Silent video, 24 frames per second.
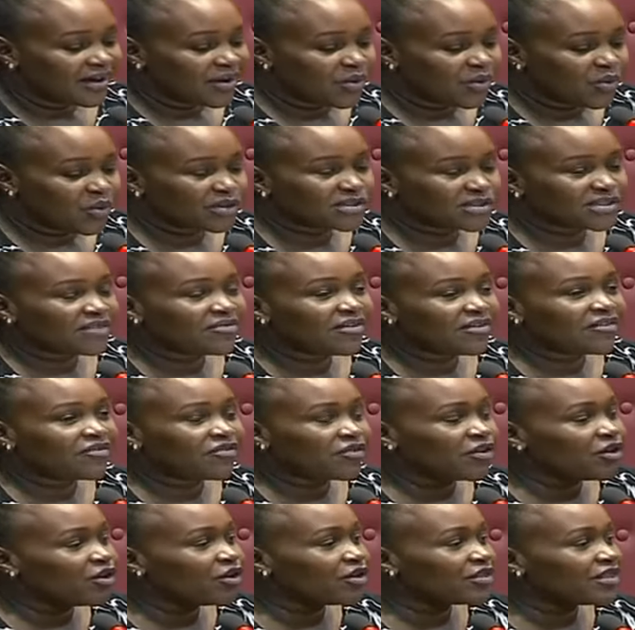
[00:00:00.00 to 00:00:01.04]
whatever
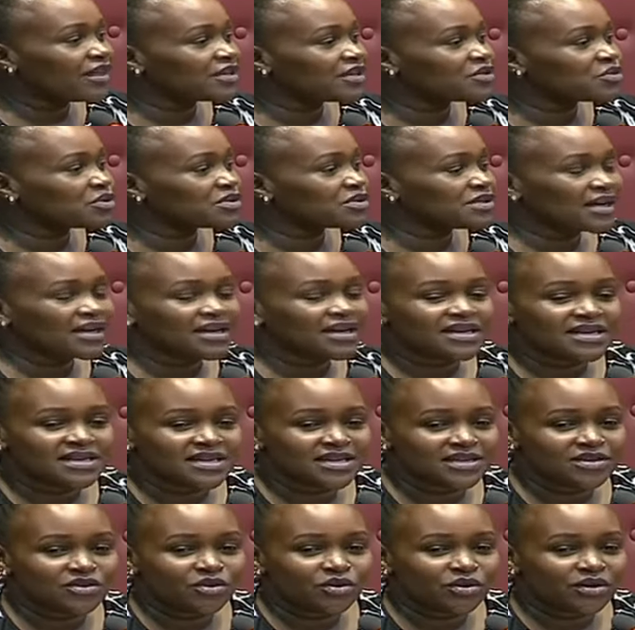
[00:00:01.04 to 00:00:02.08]
floor that was
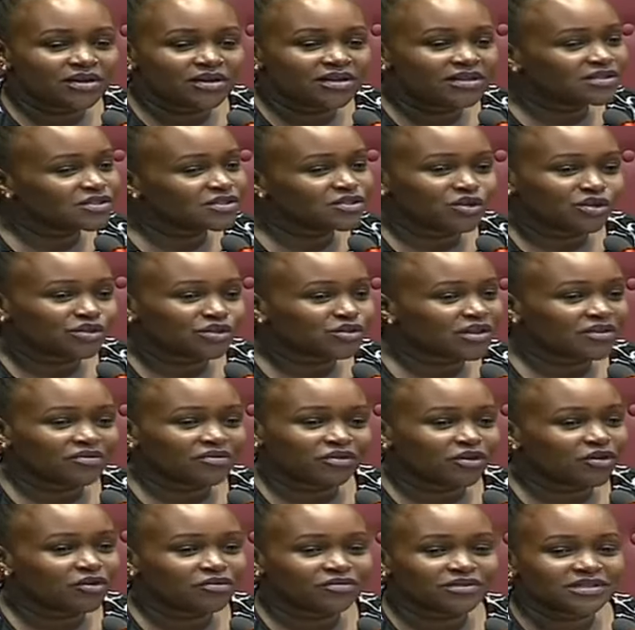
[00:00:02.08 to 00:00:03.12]
agreed on is not the
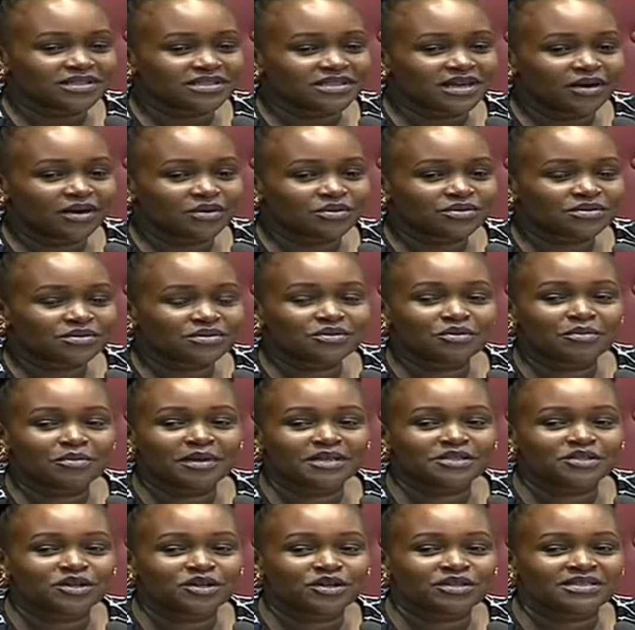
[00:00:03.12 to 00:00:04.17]
floor of this House. So,
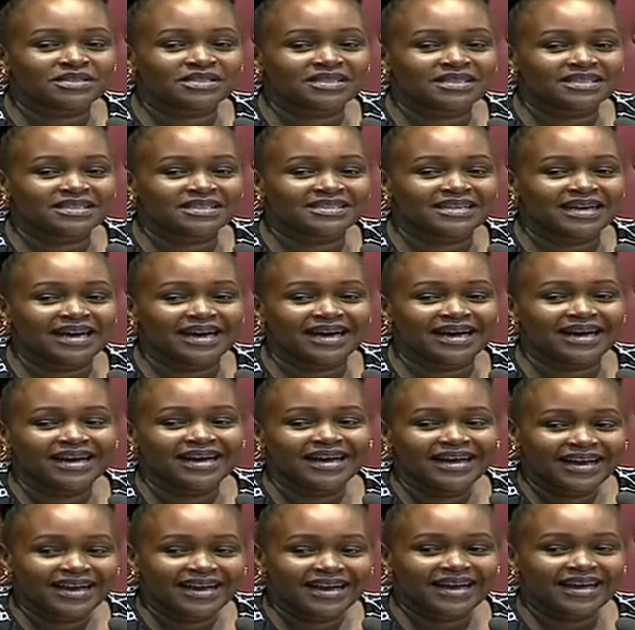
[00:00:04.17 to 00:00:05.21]
Majority Leader,
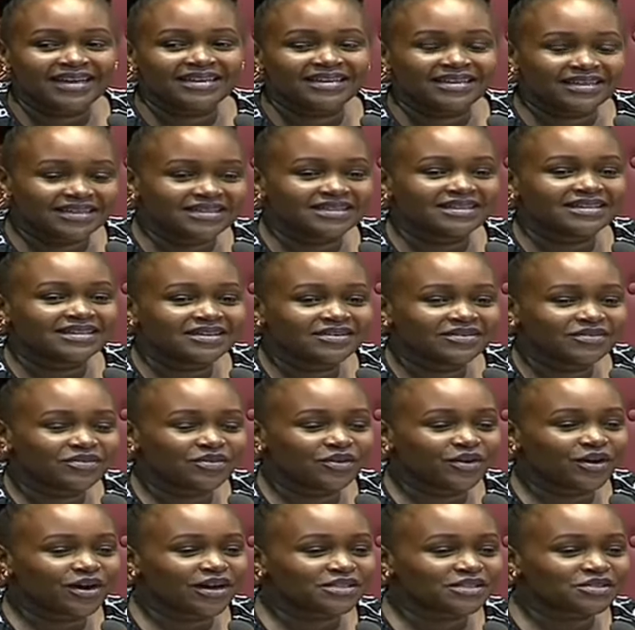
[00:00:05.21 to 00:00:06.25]
kindly
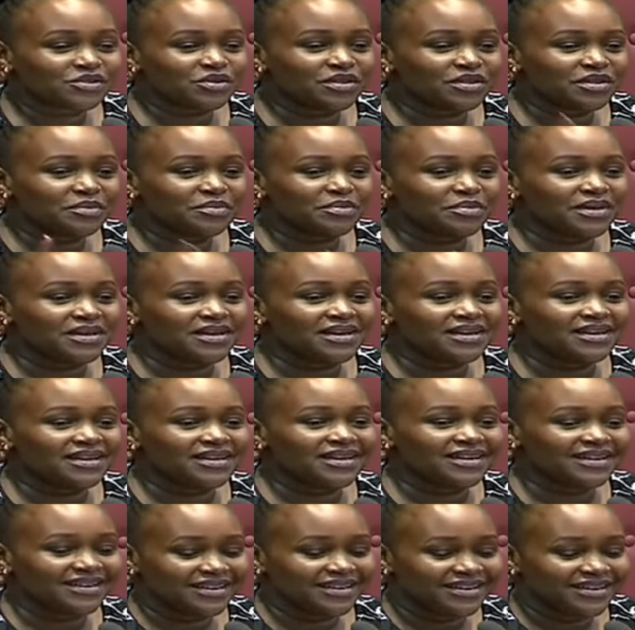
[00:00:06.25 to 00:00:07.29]
focus on the bill.
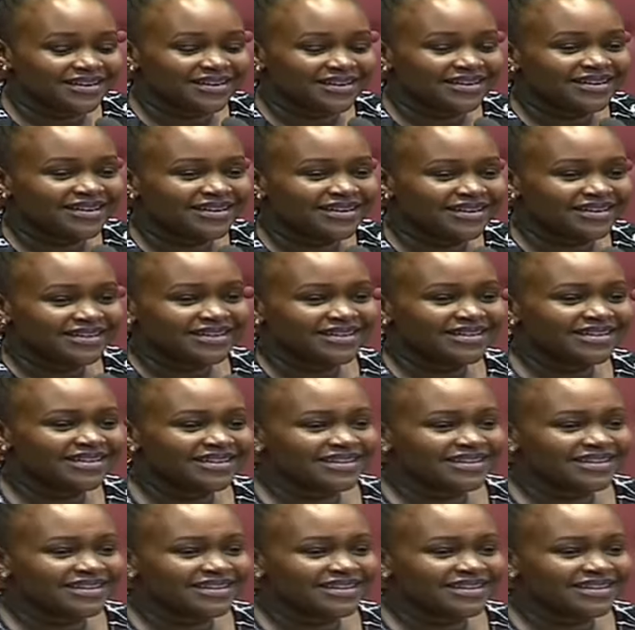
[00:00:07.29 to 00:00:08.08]
Thank you,